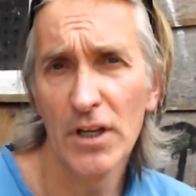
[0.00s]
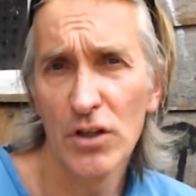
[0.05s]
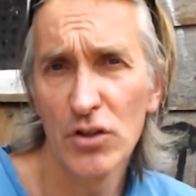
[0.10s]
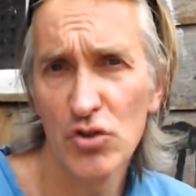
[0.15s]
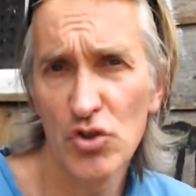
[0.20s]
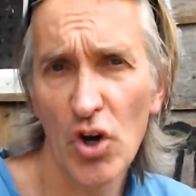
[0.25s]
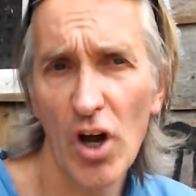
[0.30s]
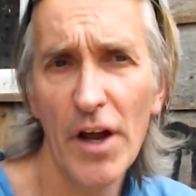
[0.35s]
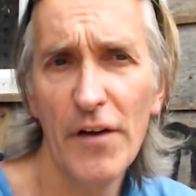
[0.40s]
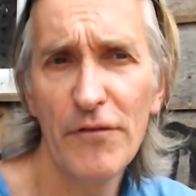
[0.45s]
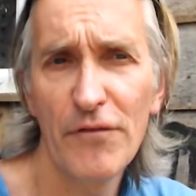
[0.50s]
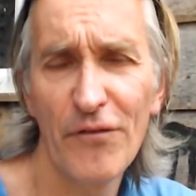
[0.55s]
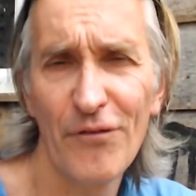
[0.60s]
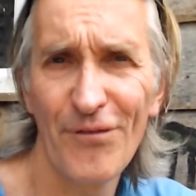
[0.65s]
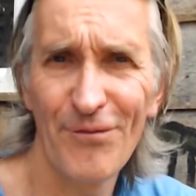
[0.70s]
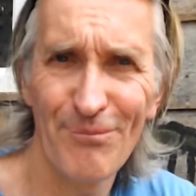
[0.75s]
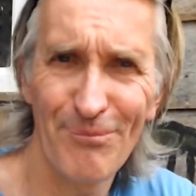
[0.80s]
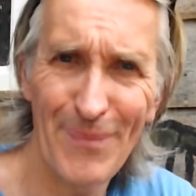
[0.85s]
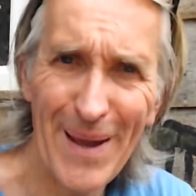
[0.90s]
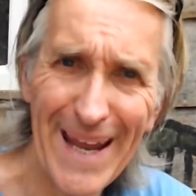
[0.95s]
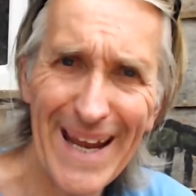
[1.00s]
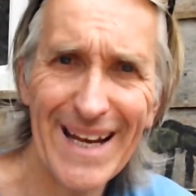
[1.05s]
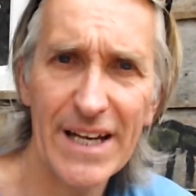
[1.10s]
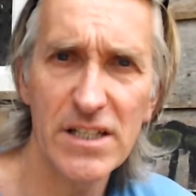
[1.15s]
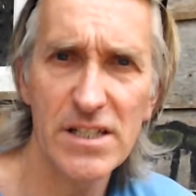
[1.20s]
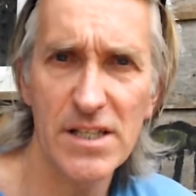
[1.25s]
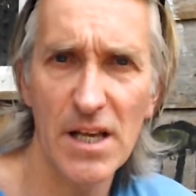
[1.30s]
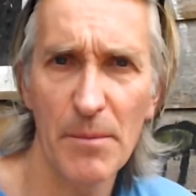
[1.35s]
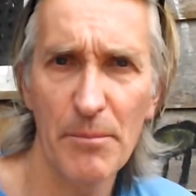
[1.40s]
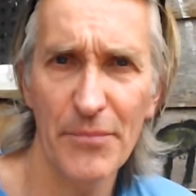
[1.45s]
try and pick
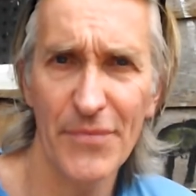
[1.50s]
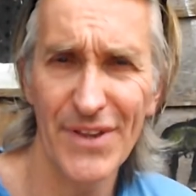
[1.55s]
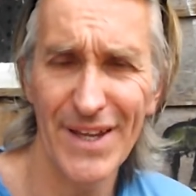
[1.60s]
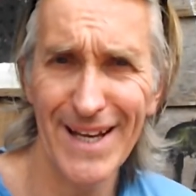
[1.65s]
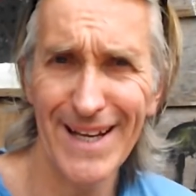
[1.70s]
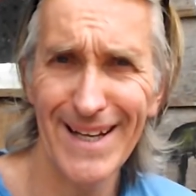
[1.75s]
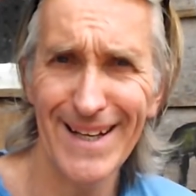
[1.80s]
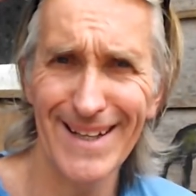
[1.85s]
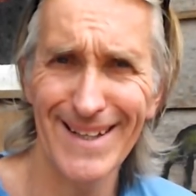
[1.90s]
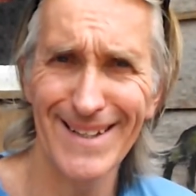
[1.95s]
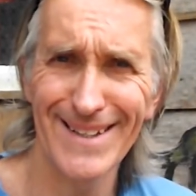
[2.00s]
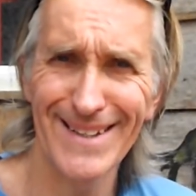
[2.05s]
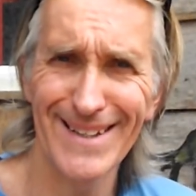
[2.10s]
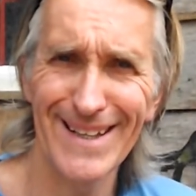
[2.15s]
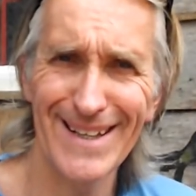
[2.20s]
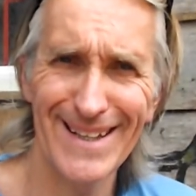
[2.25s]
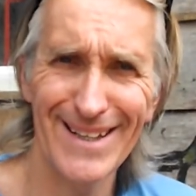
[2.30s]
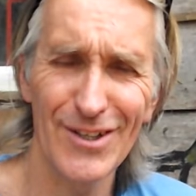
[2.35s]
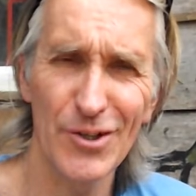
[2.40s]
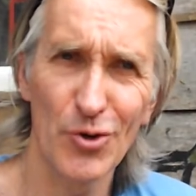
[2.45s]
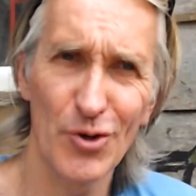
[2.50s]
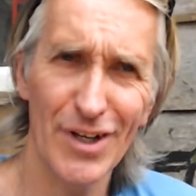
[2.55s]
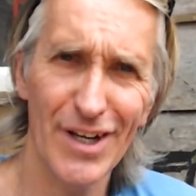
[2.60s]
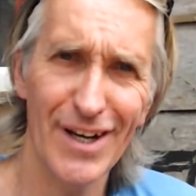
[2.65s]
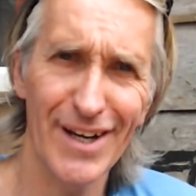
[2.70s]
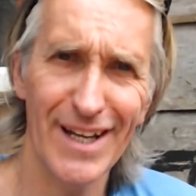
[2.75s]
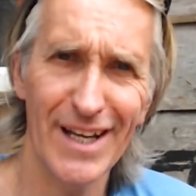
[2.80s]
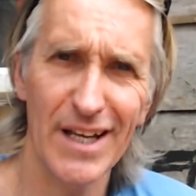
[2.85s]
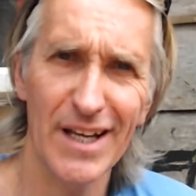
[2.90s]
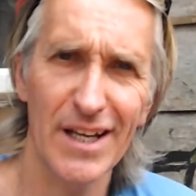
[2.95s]
something that you're
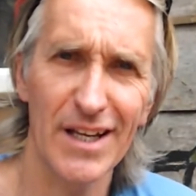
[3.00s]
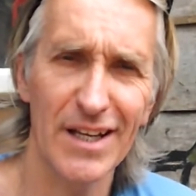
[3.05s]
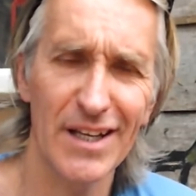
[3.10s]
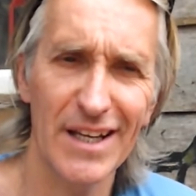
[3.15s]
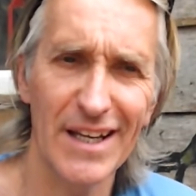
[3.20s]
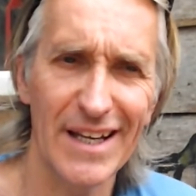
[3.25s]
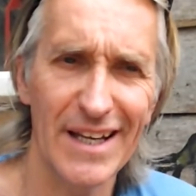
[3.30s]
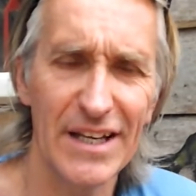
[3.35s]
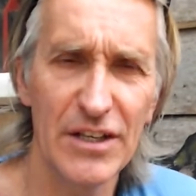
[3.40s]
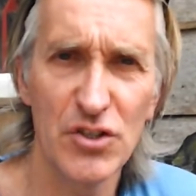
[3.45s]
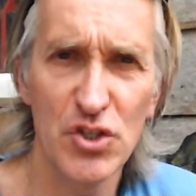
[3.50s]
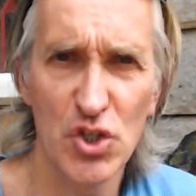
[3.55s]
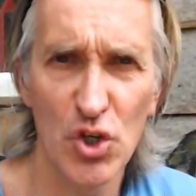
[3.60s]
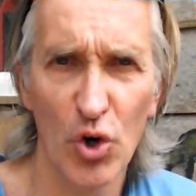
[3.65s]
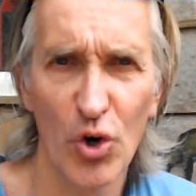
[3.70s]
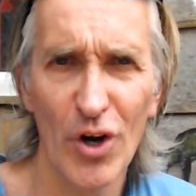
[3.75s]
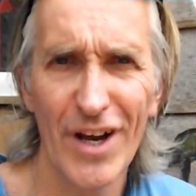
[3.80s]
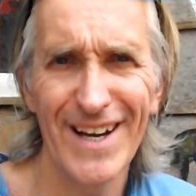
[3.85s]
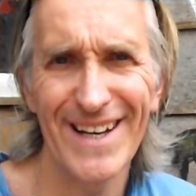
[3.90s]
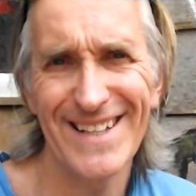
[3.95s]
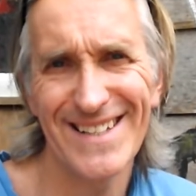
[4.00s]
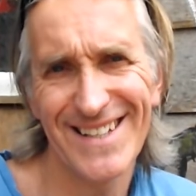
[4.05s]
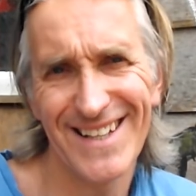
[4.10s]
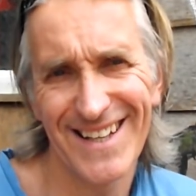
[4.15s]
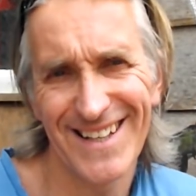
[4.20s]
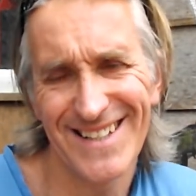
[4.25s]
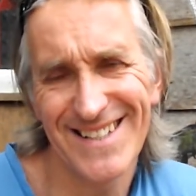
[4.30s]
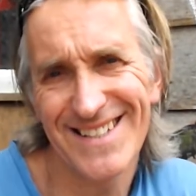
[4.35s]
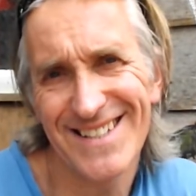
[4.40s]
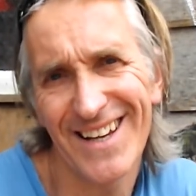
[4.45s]
going to enjoy and it's
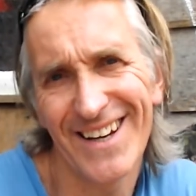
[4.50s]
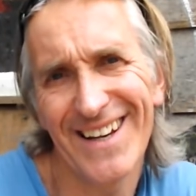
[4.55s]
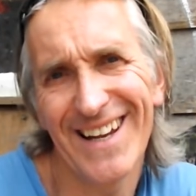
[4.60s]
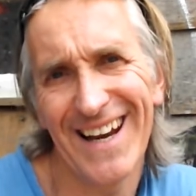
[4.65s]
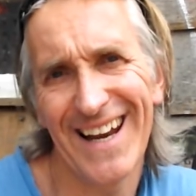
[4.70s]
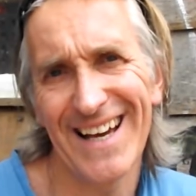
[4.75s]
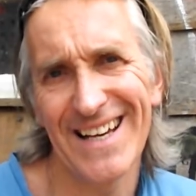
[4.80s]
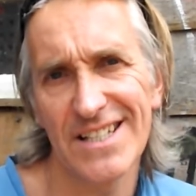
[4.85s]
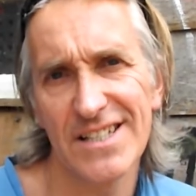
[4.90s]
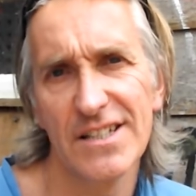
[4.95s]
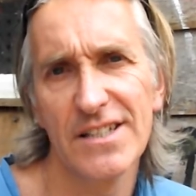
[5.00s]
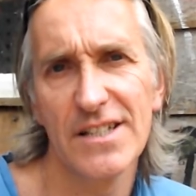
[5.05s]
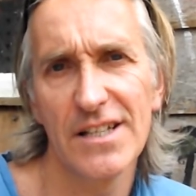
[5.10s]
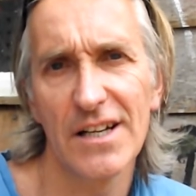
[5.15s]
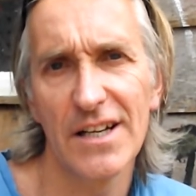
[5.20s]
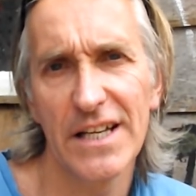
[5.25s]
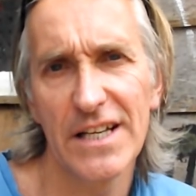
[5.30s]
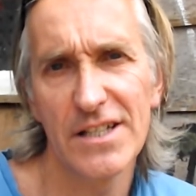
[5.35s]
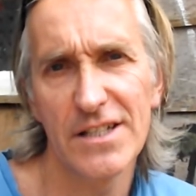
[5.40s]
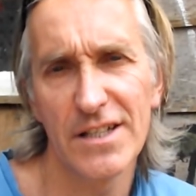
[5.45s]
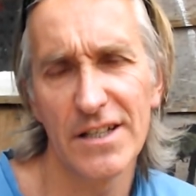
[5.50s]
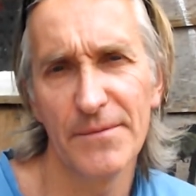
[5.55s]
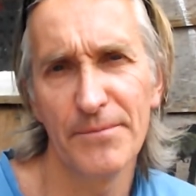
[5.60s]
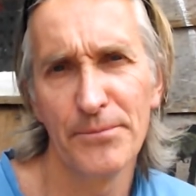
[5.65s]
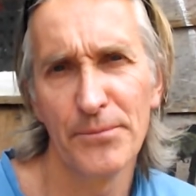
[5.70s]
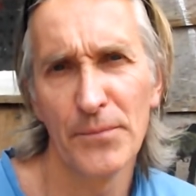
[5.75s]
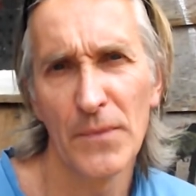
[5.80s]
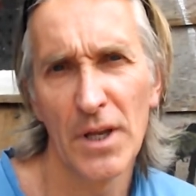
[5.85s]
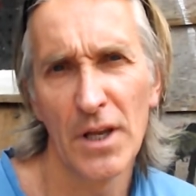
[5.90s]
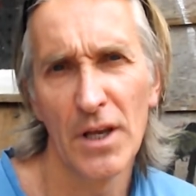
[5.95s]
going to last until Easter.
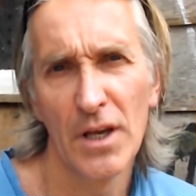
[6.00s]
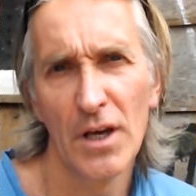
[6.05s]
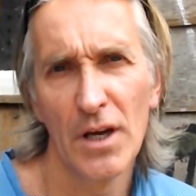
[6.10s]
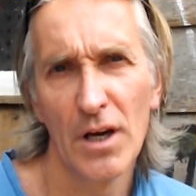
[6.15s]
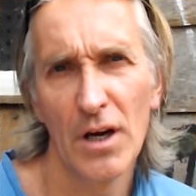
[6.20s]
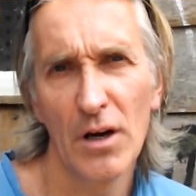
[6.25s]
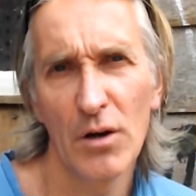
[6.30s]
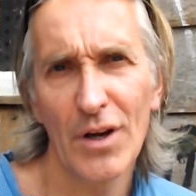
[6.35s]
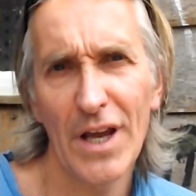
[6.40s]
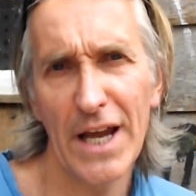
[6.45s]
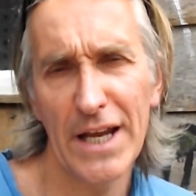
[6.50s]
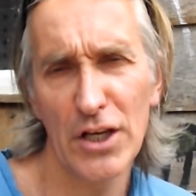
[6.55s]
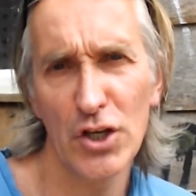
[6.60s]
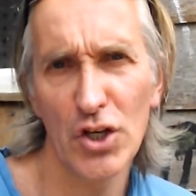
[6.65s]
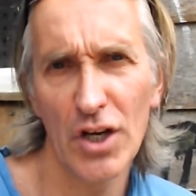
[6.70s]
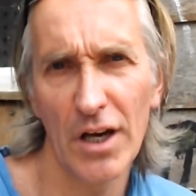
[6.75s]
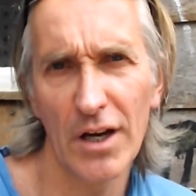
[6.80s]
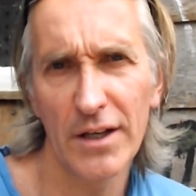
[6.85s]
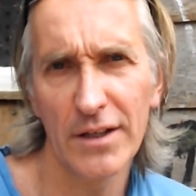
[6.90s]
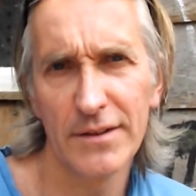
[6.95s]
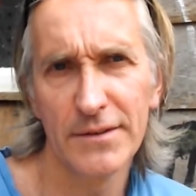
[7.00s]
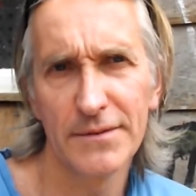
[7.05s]
Okay, good luck.